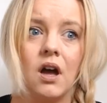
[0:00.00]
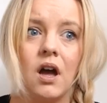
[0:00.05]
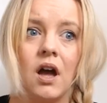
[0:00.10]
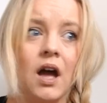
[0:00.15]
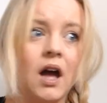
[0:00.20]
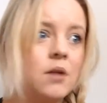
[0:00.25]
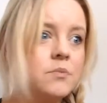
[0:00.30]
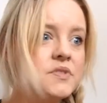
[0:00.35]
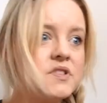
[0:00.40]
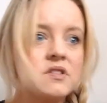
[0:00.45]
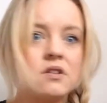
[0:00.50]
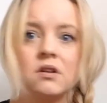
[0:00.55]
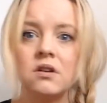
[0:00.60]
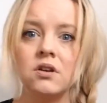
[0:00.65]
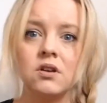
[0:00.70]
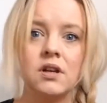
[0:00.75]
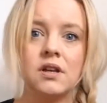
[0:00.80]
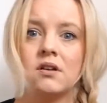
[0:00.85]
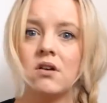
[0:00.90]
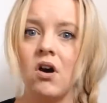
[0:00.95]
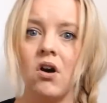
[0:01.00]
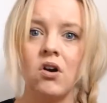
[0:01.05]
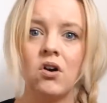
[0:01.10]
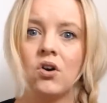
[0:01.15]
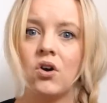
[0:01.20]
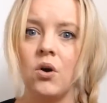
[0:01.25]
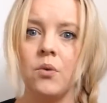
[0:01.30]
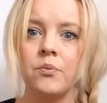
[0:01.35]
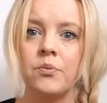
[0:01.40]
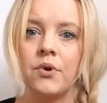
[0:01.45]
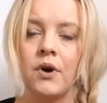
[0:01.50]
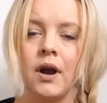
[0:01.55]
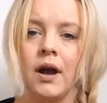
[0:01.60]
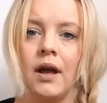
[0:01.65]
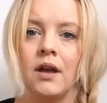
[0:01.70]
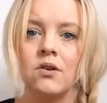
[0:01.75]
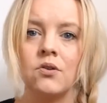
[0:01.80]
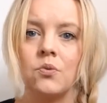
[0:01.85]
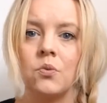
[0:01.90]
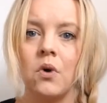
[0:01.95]
absolutely can't
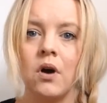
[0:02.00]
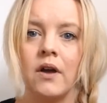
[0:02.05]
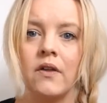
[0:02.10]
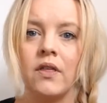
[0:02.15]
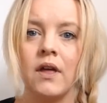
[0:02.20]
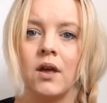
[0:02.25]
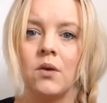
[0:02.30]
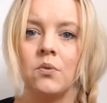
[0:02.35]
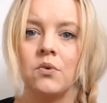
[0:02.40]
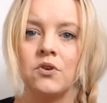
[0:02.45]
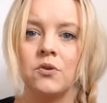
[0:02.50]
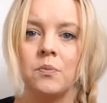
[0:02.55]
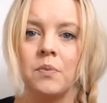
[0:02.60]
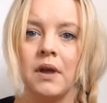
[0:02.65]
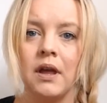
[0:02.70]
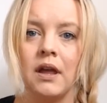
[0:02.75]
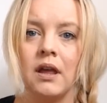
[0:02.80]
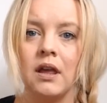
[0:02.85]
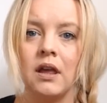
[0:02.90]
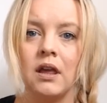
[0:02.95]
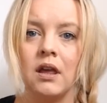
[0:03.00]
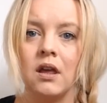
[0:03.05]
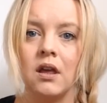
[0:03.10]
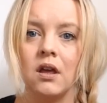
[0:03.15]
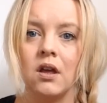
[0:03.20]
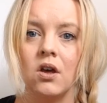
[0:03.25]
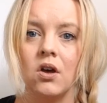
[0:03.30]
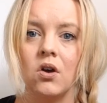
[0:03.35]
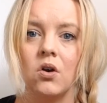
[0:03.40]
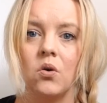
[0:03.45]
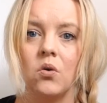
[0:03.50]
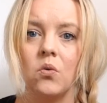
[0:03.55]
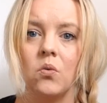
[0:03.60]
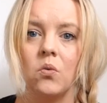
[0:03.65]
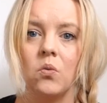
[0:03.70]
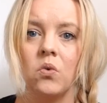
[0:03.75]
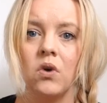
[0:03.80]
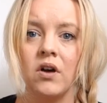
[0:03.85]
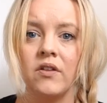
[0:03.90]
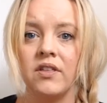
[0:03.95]
comprehend why they would be
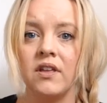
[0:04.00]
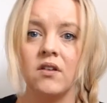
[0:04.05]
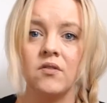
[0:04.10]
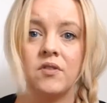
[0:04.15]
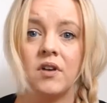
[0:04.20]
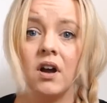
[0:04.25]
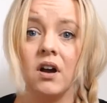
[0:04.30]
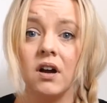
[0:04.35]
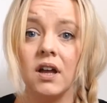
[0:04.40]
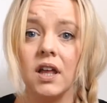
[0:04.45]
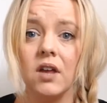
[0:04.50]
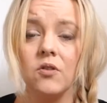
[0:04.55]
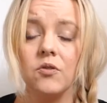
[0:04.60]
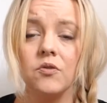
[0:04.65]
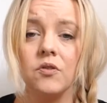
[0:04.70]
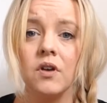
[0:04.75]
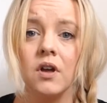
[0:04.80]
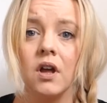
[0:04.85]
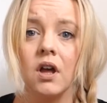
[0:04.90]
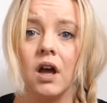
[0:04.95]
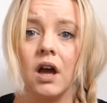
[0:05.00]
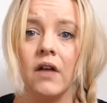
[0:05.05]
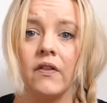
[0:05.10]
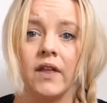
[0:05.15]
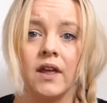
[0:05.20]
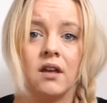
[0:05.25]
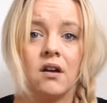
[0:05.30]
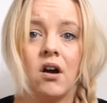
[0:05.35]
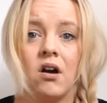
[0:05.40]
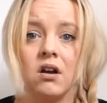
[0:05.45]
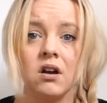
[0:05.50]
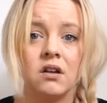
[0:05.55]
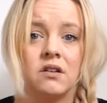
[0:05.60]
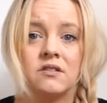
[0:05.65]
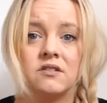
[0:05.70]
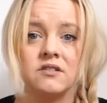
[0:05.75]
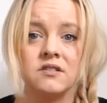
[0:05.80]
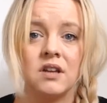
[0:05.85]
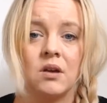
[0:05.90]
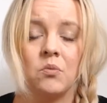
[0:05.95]
worthy of life, and they can't
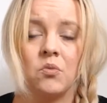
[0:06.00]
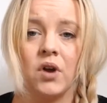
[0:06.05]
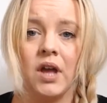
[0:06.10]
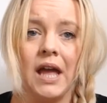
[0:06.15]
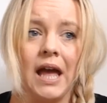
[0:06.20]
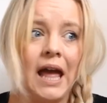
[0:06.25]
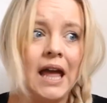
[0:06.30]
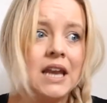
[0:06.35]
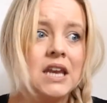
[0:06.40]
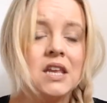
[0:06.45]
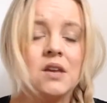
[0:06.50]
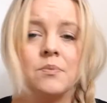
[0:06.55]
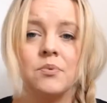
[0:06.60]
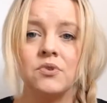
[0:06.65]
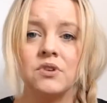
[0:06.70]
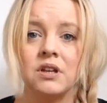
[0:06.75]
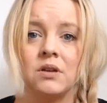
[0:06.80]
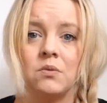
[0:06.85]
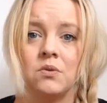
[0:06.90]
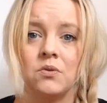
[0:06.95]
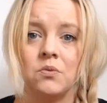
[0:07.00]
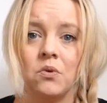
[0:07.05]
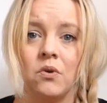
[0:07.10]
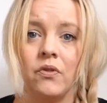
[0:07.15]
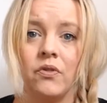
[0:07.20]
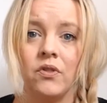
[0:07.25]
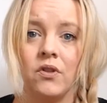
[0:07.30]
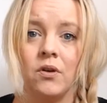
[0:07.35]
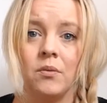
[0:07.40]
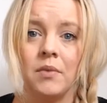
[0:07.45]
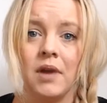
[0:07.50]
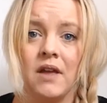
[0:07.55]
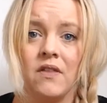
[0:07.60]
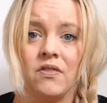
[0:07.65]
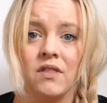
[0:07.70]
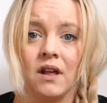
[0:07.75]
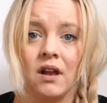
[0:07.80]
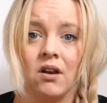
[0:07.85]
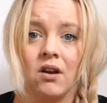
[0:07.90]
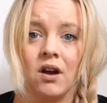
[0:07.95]
understand why anybody would want them
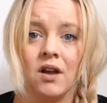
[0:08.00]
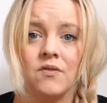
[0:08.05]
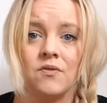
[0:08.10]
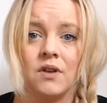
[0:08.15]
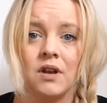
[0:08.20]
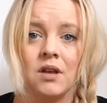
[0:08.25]
in their life